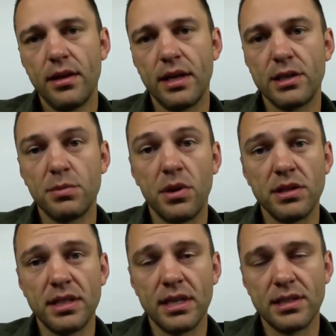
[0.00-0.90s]
like small
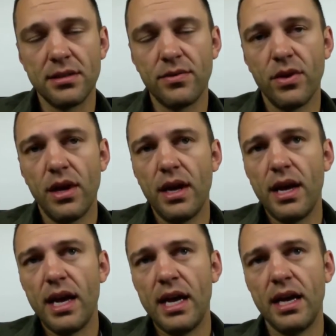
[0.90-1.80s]
intestine,
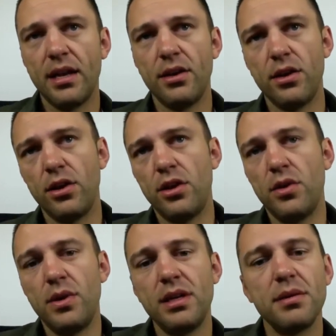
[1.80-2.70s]
and
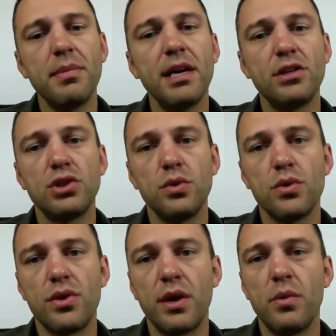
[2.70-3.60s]
you need to make
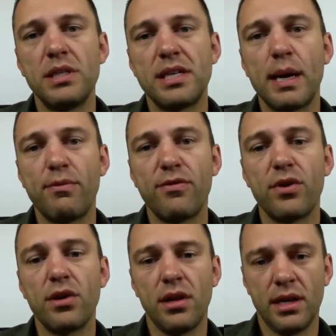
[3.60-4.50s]
sure that we stop
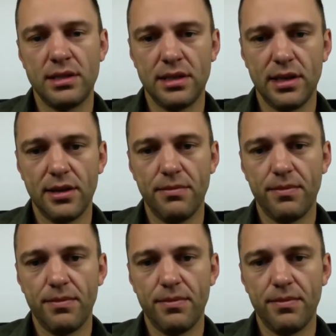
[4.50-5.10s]
fertilizing it.